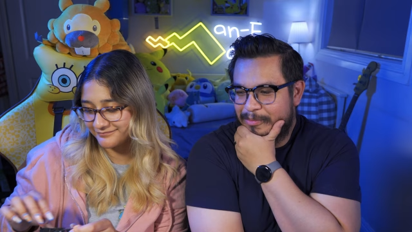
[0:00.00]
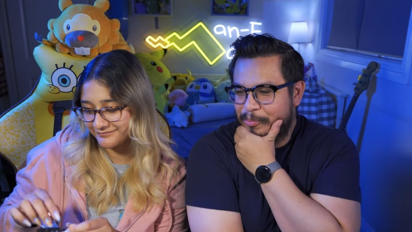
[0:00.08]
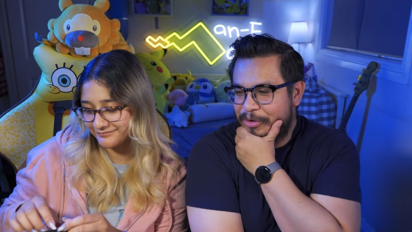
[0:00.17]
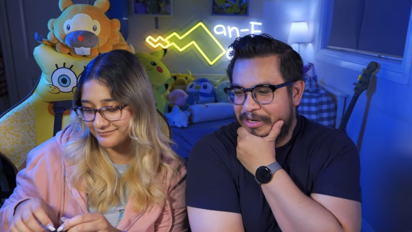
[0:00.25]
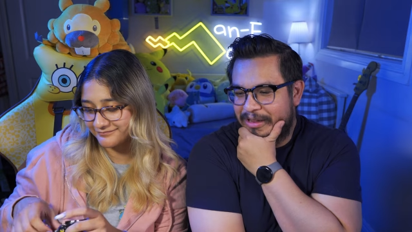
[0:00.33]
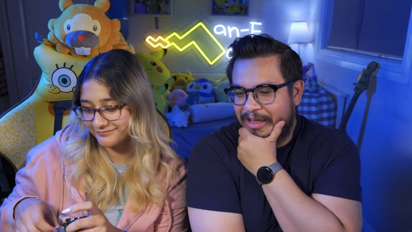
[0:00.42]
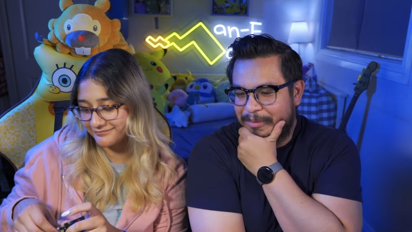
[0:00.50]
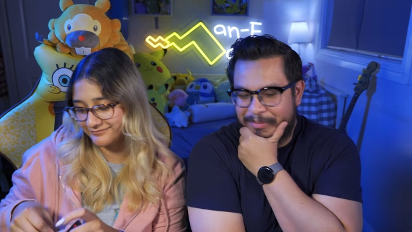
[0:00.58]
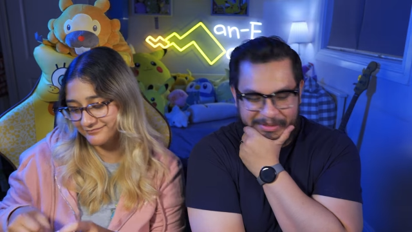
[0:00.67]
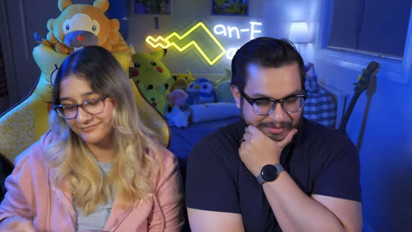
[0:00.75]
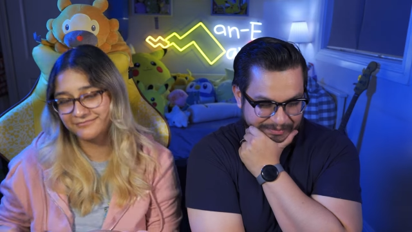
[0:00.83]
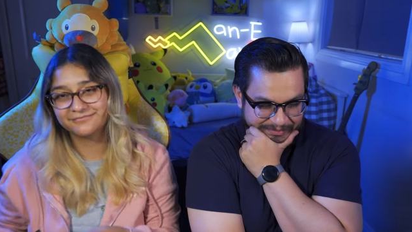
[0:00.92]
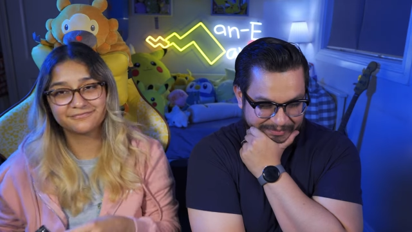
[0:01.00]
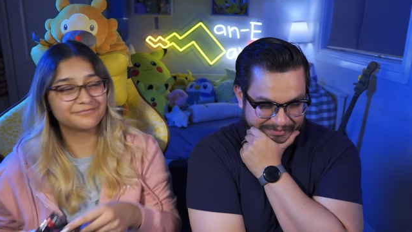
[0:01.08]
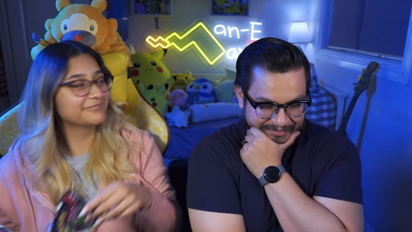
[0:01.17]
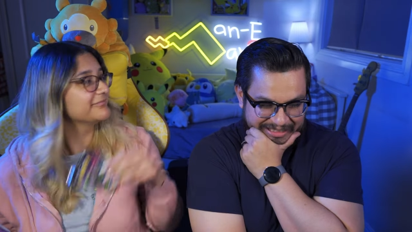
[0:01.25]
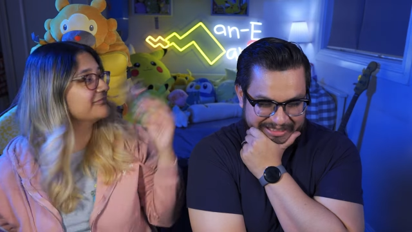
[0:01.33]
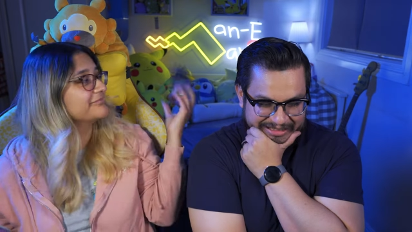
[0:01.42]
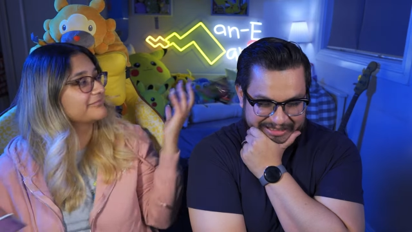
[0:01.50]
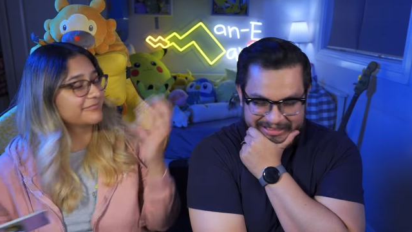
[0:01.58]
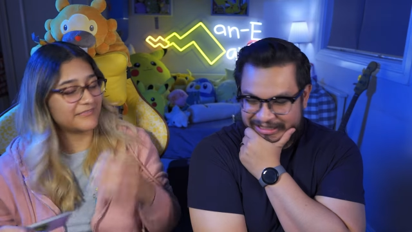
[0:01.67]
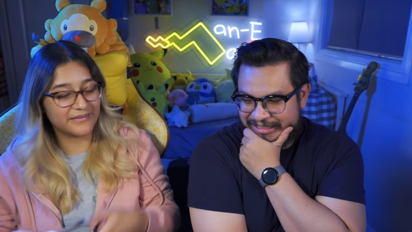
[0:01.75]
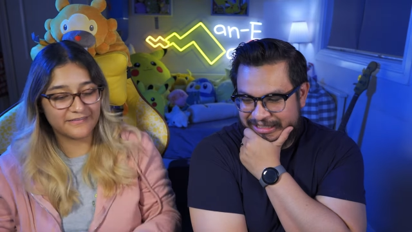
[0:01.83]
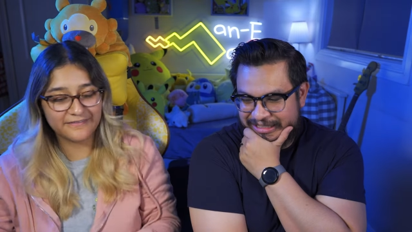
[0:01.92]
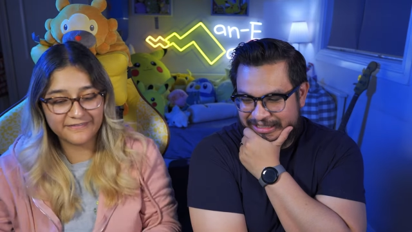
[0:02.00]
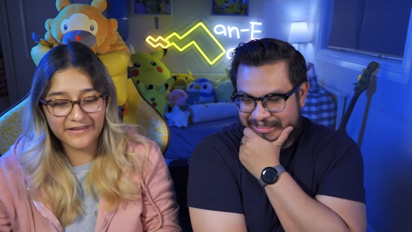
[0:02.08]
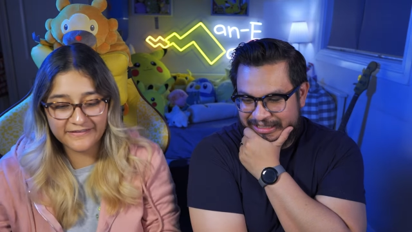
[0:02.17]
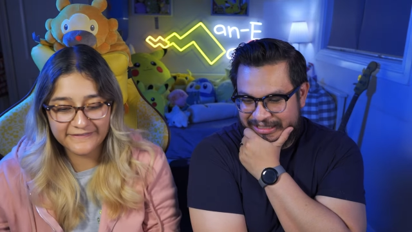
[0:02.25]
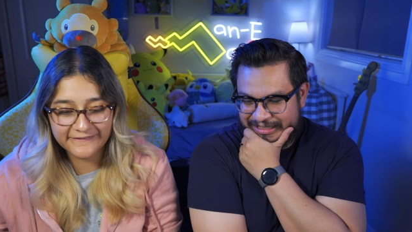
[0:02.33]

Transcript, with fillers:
Speaker 1: pretty lame.
Speaker 2: This, that